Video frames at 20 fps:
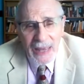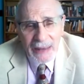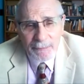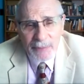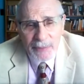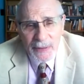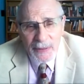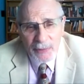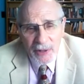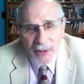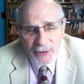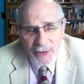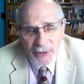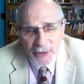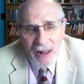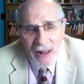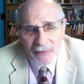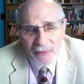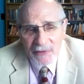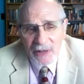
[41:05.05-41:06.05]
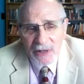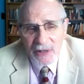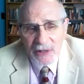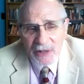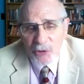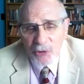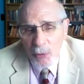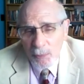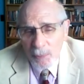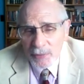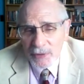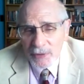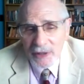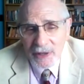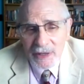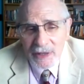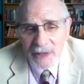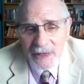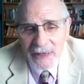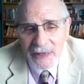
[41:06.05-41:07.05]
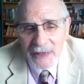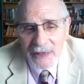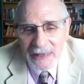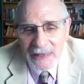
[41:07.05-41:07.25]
and people on the ground in Ethiopia,